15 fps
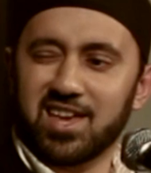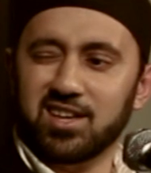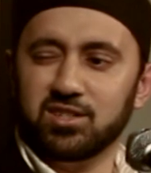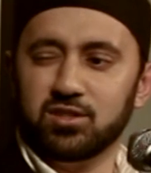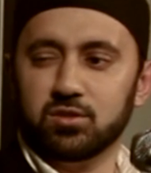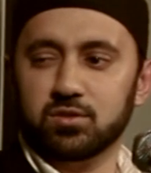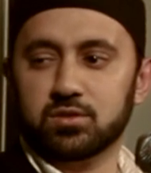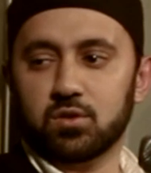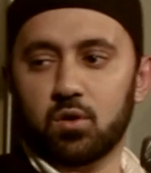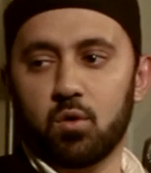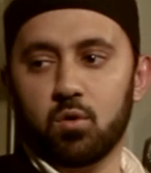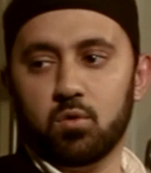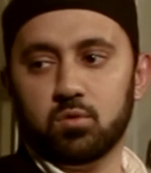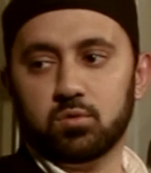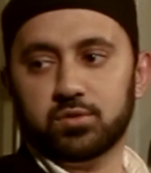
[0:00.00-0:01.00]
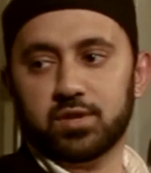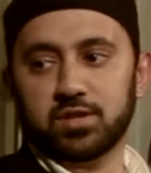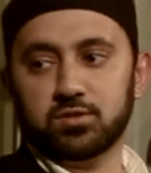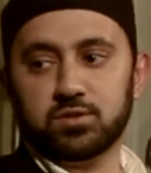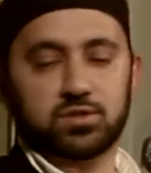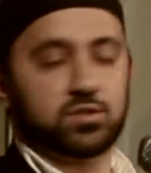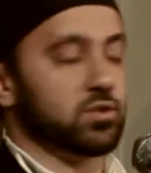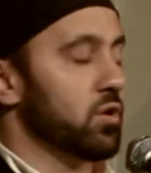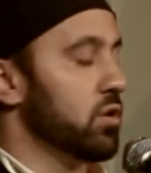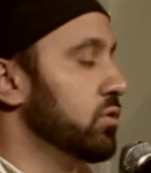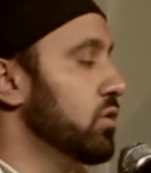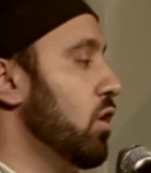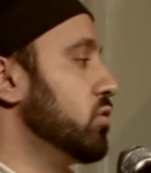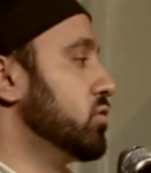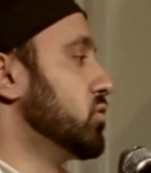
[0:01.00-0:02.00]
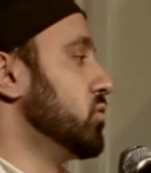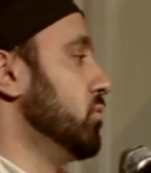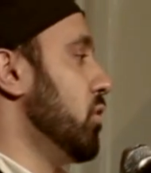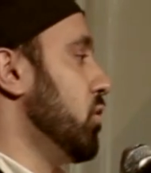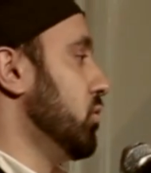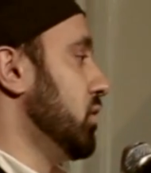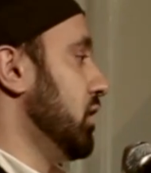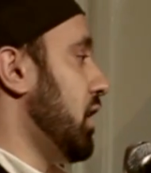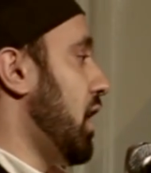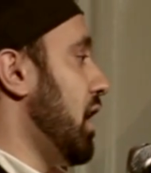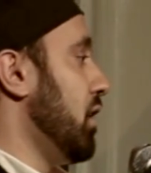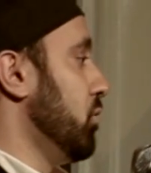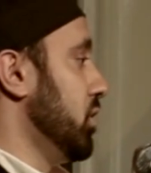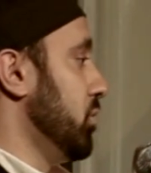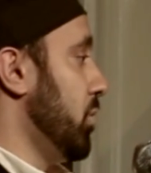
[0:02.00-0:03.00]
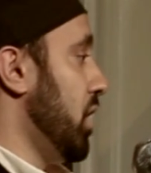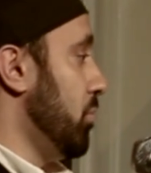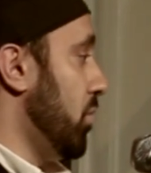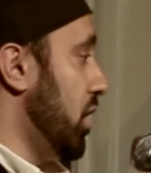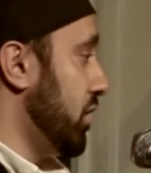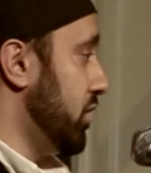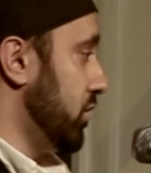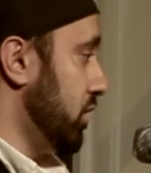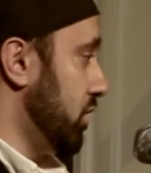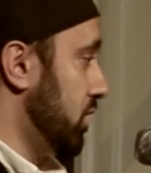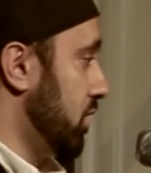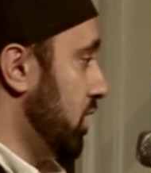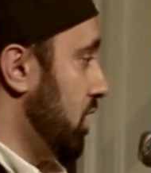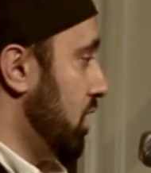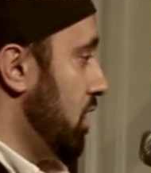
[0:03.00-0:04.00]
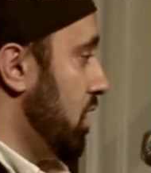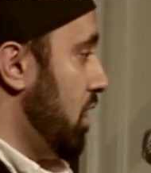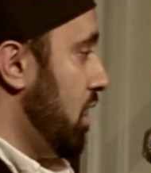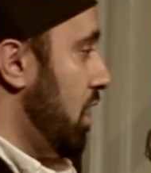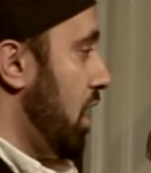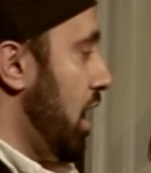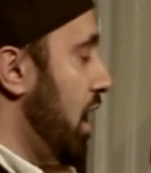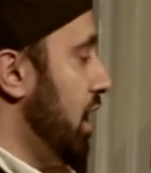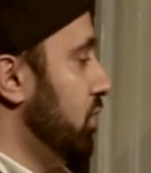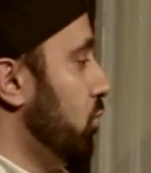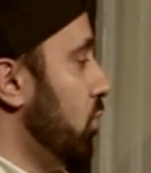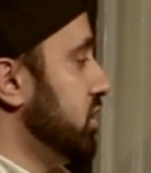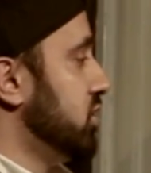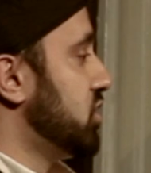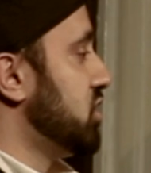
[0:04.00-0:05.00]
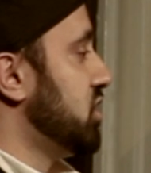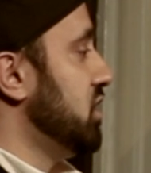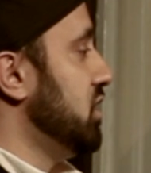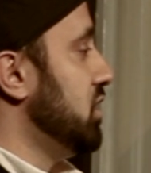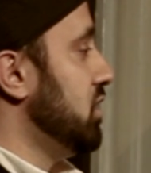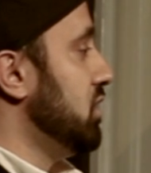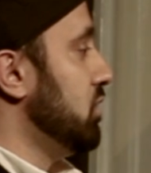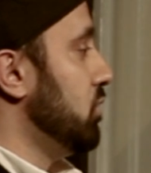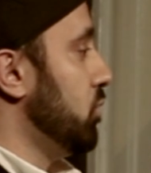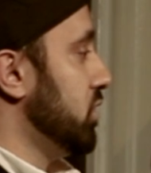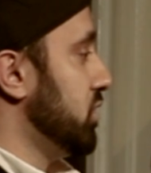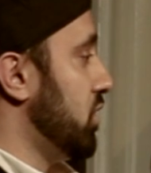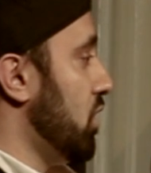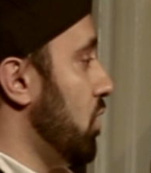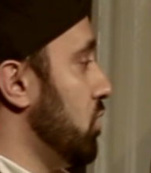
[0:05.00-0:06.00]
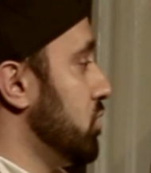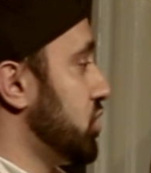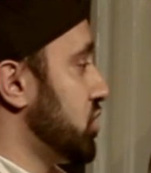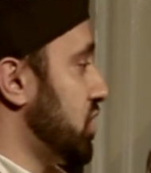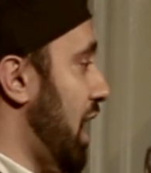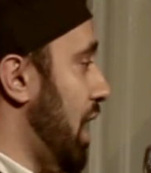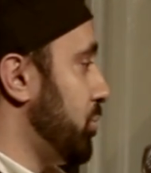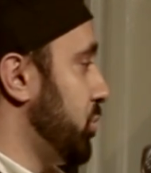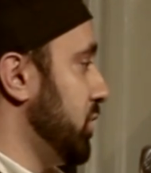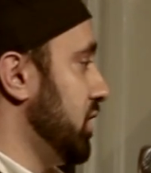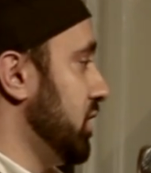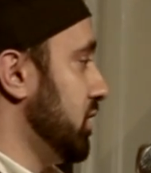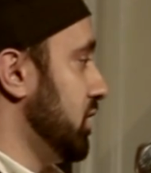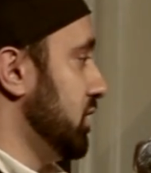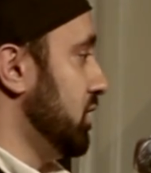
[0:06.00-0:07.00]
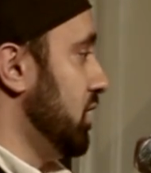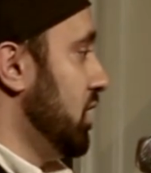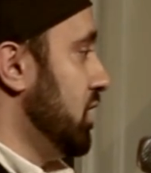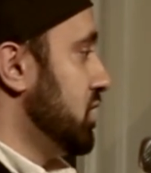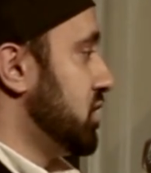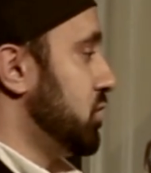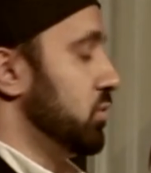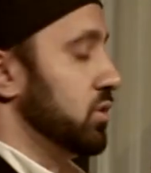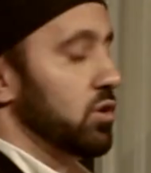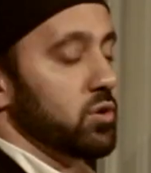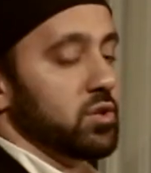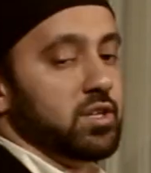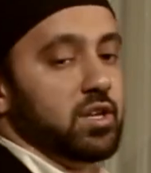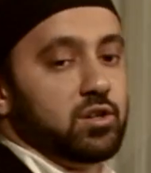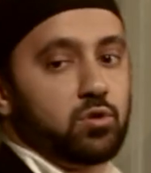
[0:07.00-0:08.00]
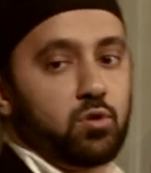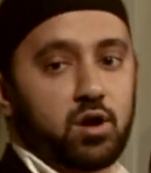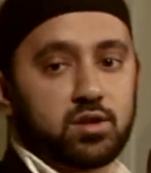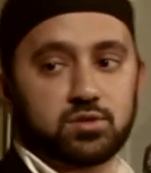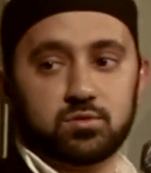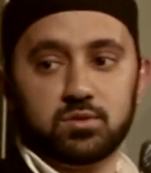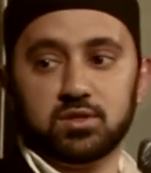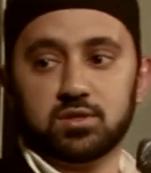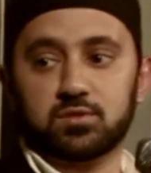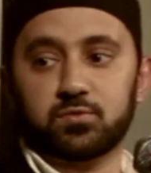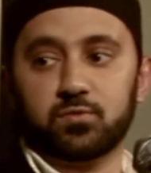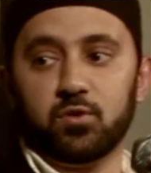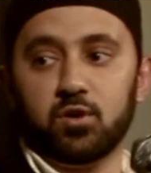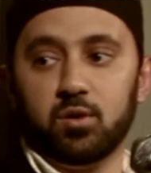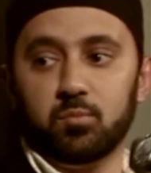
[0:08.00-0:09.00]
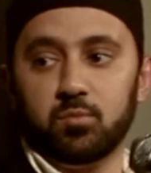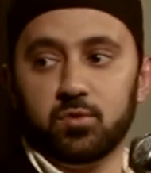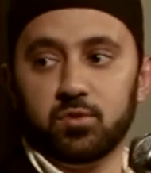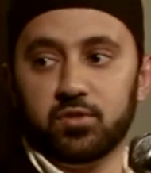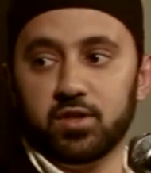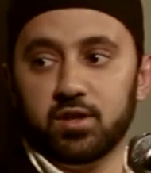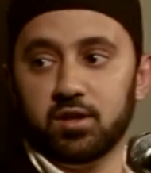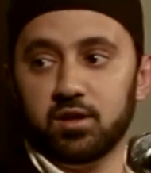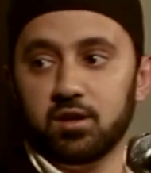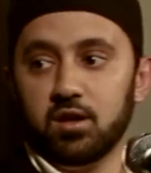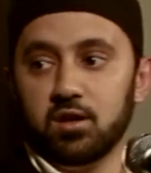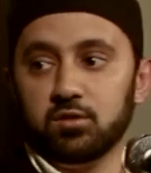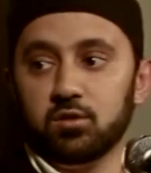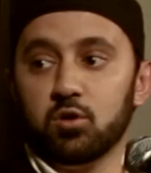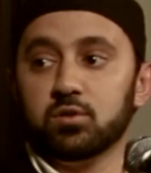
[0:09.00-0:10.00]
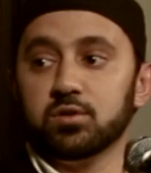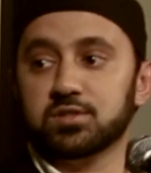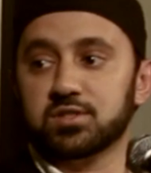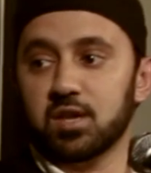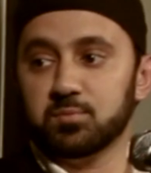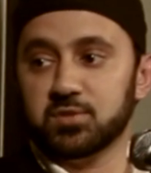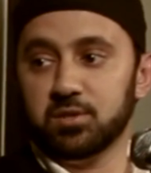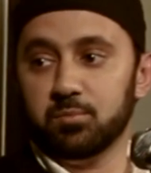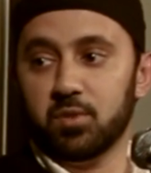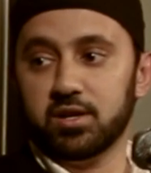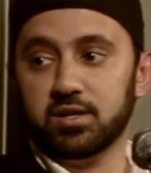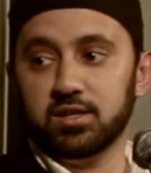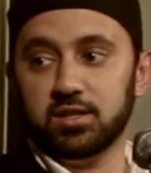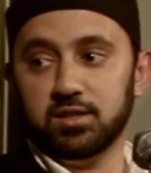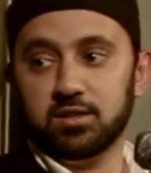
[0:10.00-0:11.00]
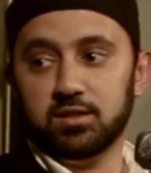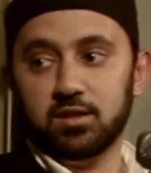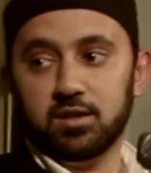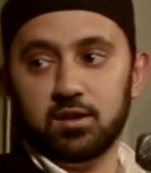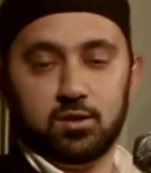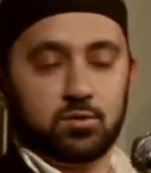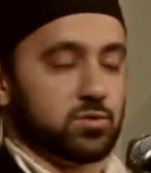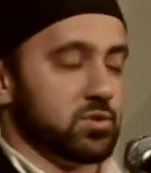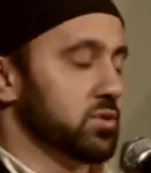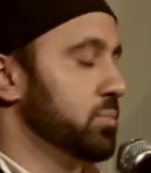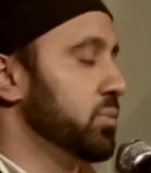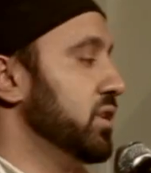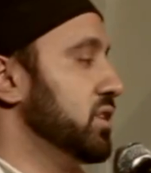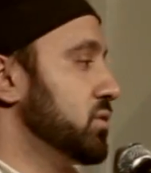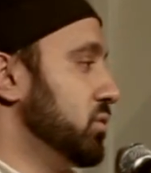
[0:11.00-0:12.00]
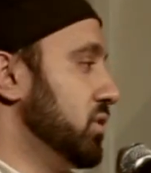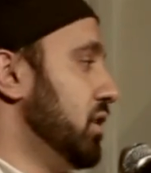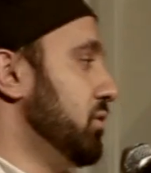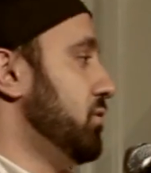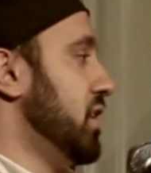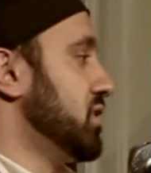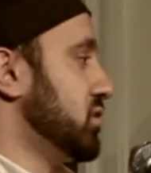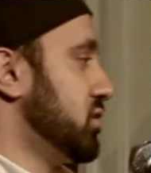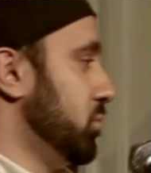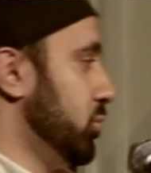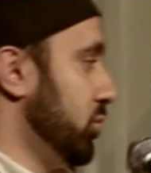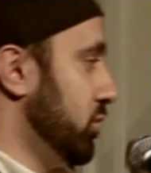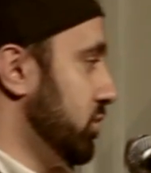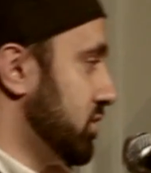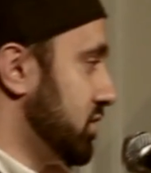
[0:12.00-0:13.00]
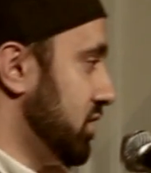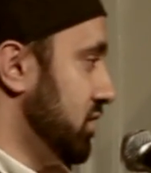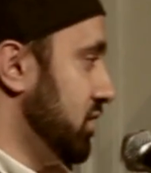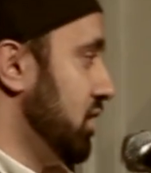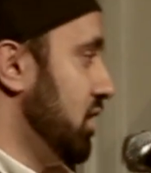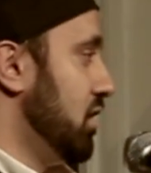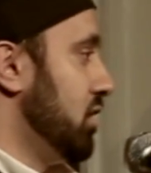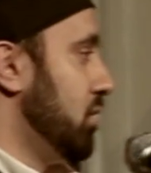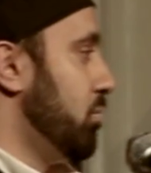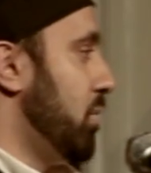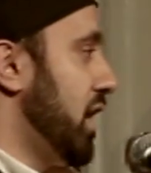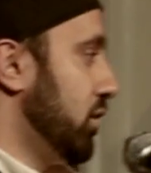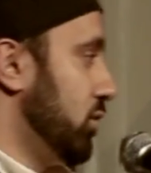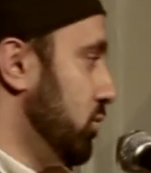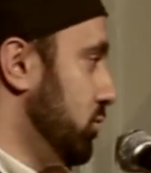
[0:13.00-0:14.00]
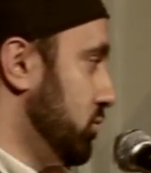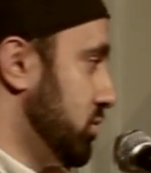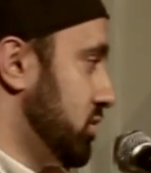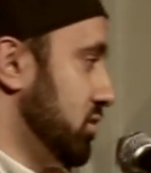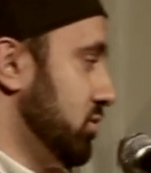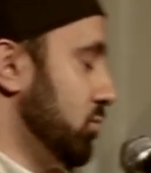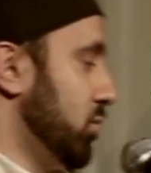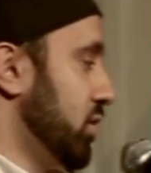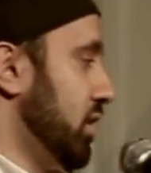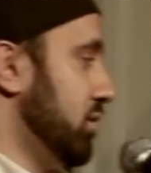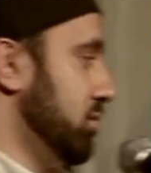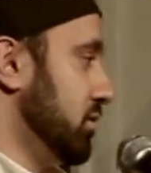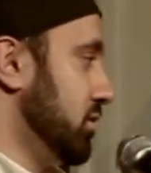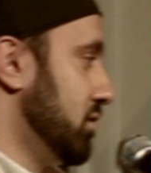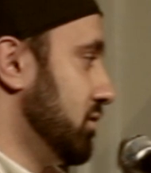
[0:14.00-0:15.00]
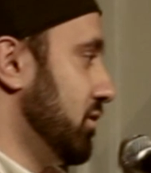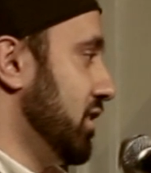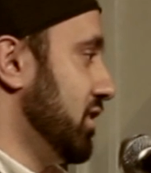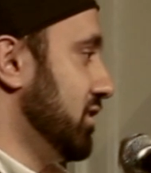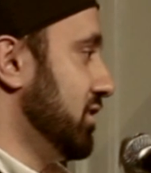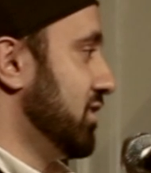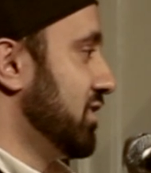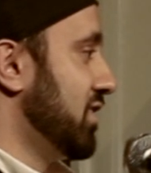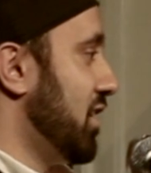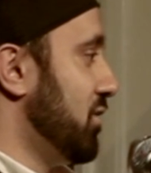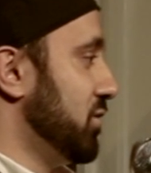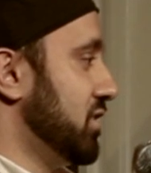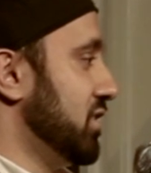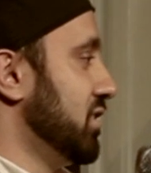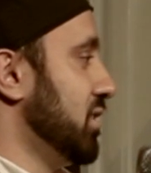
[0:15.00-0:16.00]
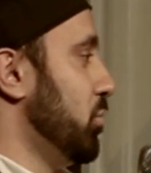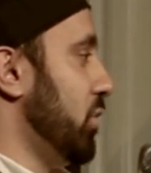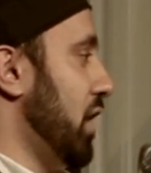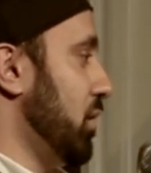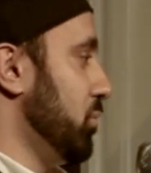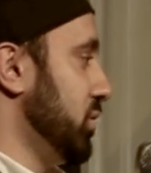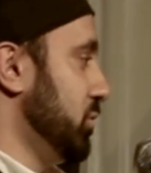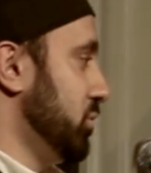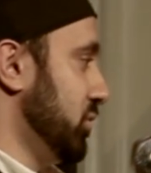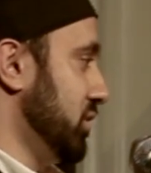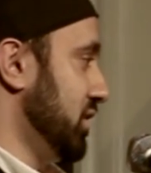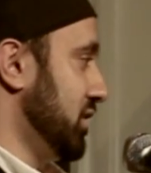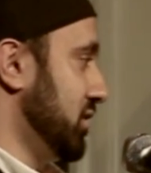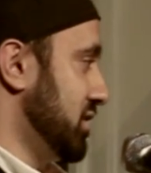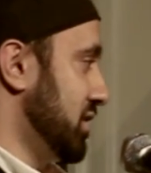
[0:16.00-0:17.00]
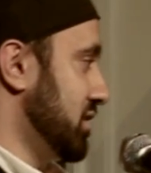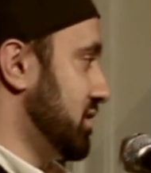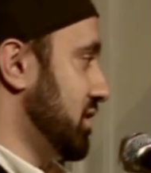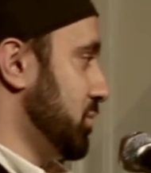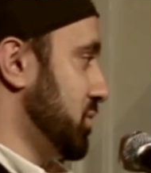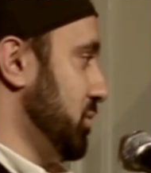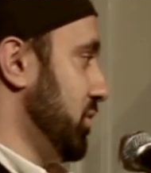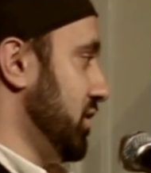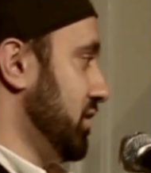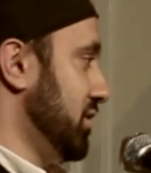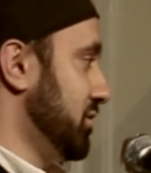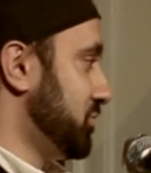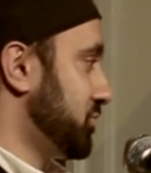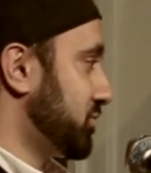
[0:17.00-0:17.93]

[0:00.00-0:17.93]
10 years old, I used to go to Oak Tree Road a lot with my mother. And when she would go shopping and she would go to get groceries from the local Sabzi Mandi, which is a place where you get vegetables and mangoes and whatever, right? Everything that brown people need is at Sabzi Mandi.